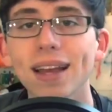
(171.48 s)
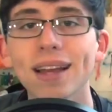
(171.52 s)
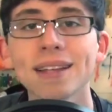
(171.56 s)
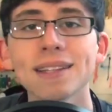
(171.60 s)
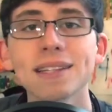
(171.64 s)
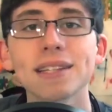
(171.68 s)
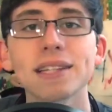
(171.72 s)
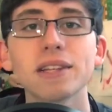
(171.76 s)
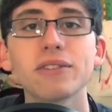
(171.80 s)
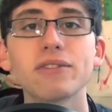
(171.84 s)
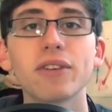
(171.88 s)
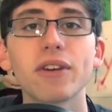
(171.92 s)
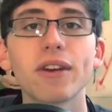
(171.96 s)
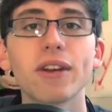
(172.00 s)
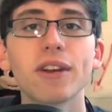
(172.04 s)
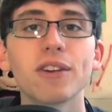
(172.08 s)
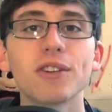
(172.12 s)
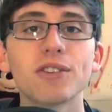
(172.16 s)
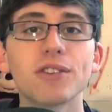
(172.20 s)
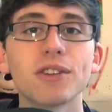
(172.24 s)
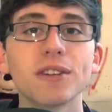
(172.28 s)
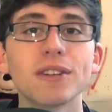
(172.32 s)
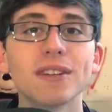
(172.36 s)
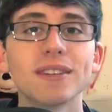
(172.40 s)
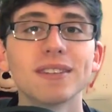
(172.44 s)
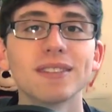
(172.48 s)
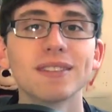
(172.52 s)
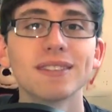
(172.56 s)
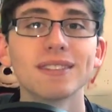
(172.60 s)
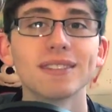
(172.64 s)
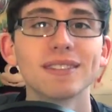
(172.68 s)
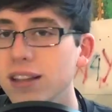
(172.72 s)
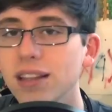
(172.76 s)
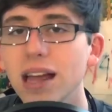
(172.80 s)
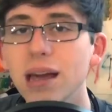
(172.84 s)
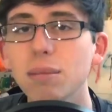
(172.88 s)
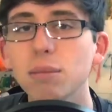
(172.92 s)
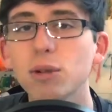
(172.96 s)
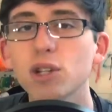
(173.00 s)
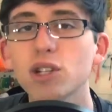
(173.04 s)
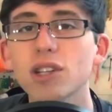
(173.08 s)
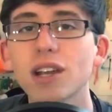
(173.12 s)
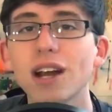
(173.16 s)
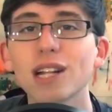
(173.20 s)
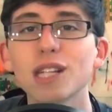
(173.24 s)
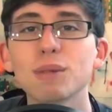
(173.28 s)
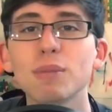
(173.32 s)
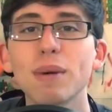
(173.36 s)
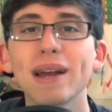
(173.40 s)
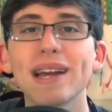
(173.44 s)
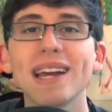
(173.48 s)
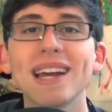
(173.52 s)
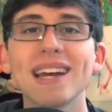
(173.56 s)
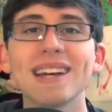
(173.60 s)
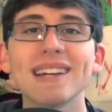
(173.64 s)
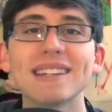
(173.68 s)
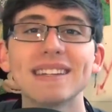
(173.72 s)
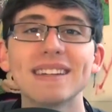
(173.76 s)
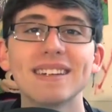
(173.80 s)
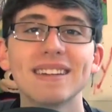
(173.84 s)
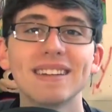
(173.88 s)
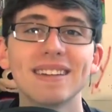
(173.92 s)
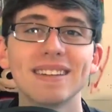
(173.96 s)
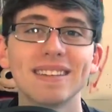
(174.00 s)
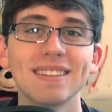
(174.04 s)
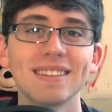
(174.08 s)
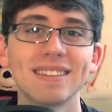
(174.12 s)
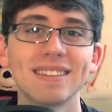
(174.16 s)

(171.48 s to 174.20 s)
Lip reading: ghastly furniture, glamour shots by Ed.